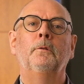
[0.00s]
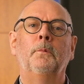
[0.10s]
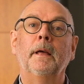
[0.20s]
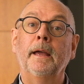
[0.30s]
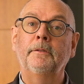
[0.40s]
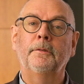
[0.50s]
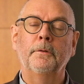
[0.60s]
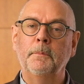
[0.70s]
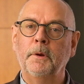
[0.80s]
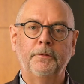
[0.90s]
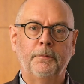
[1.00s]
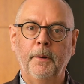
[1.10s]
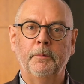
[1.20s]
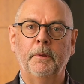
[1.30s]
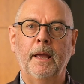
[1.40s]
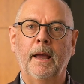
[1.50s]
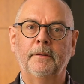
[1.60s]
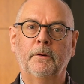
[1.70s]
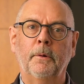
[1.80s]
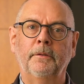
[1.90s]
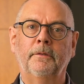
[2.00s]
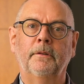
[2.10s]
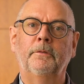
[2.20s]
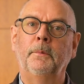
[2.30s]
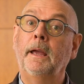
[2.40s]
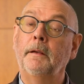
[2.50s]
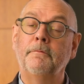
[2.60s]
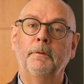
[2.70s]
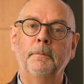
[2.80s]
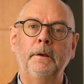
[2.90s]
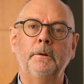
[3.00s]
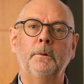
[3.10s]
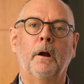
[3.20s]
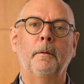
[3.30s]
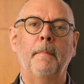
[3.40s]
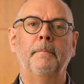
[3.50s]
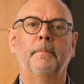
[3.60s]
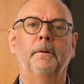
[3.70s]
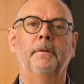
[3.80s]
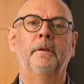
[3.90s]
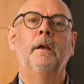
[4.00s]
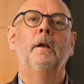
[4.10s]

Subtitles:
will answer the most frequently asked questions we get from you, our members.